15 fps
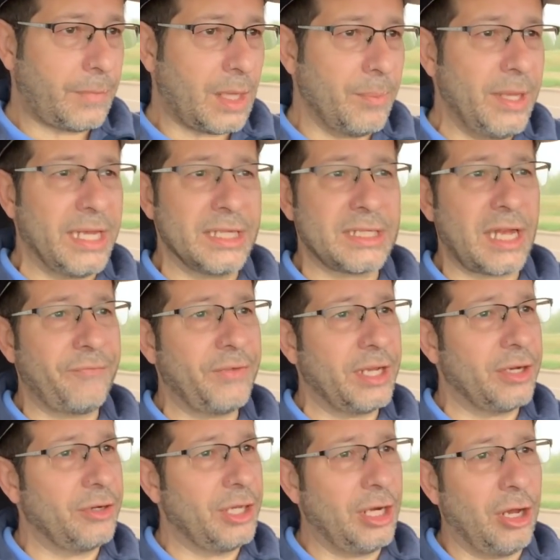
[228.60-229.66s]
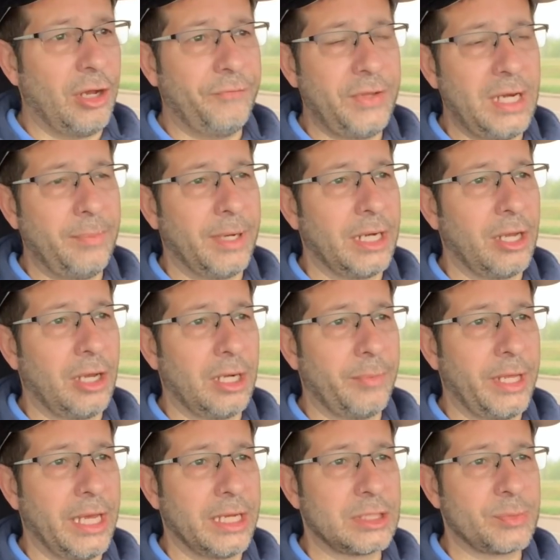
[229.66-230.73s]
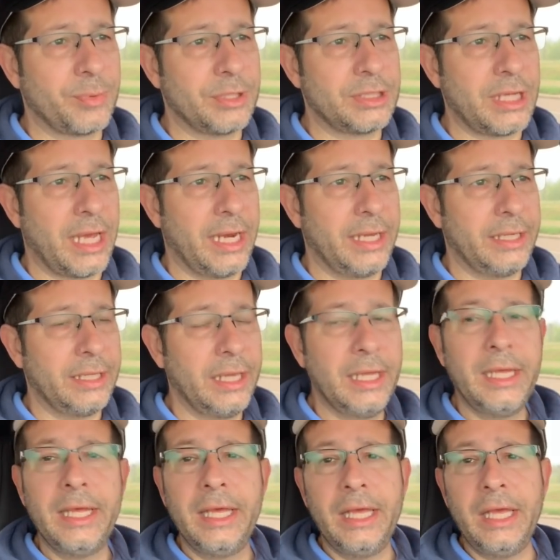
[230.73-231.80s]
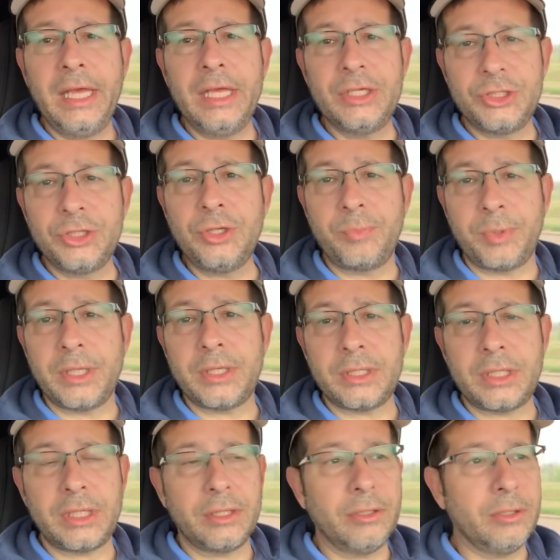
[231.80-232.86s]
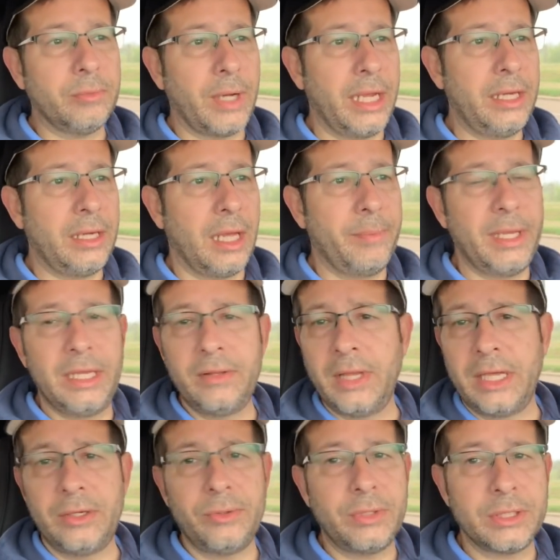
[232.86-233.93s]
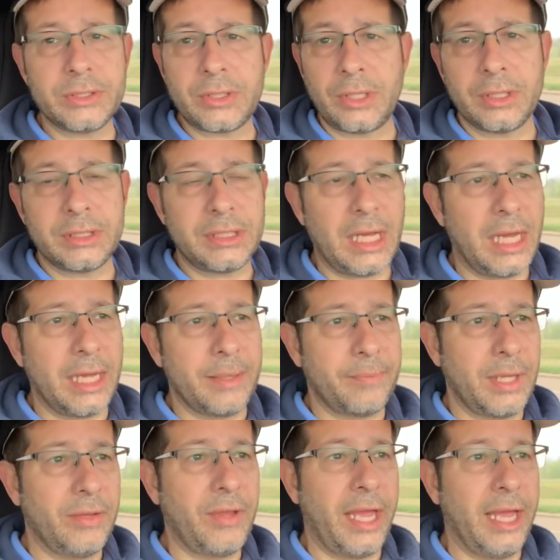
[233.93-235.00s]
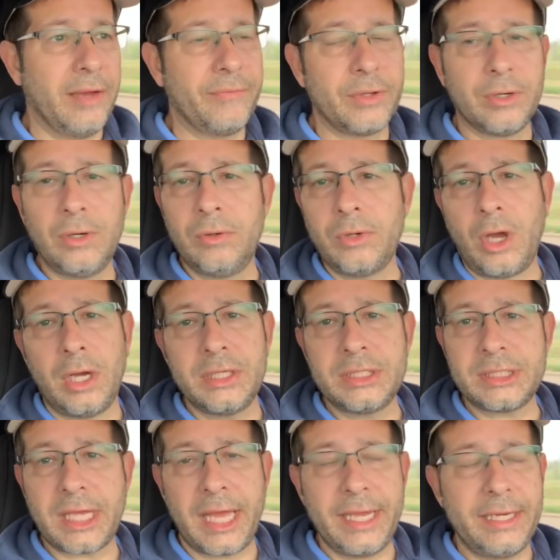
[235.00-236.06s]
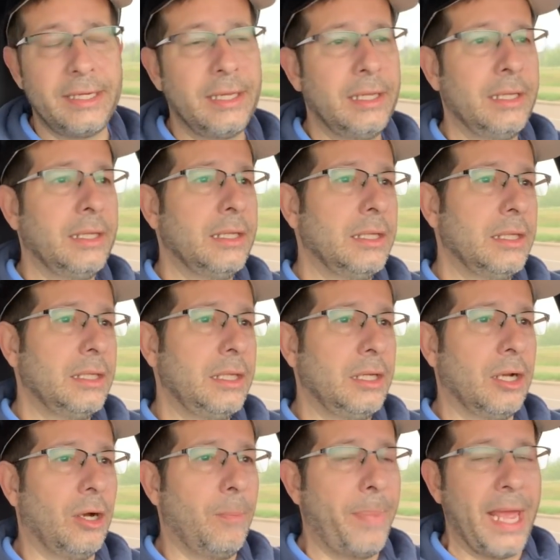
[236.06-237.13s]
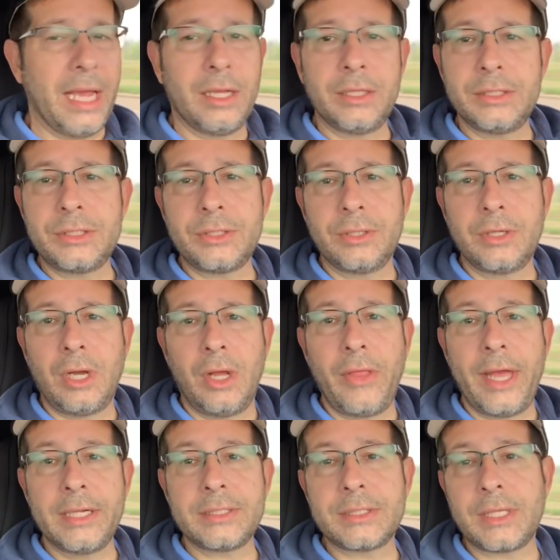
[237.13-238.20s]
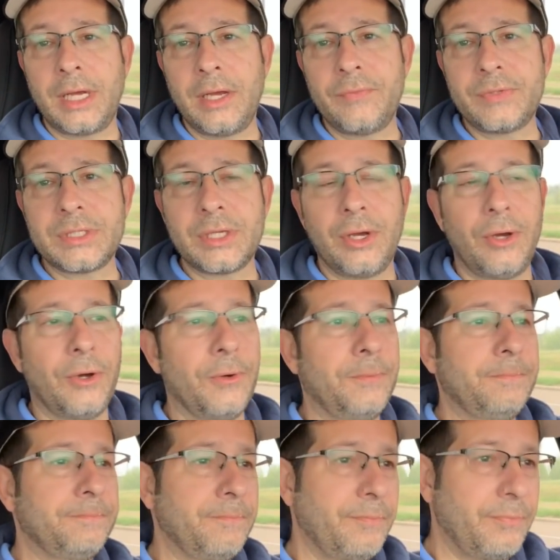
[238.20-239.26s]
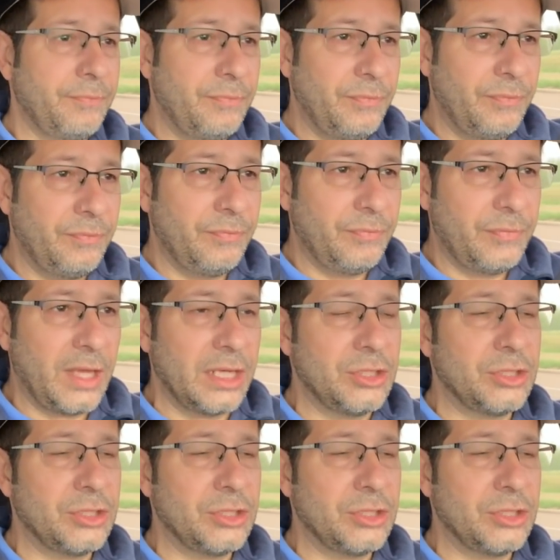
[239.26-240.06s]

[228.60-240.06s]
Because I figured, you know, if anybody ought to be experts at it, it should be the dealer, right? I mean, they do this all the time, and they have their own on-site, you know, balancer and all that stuff, so they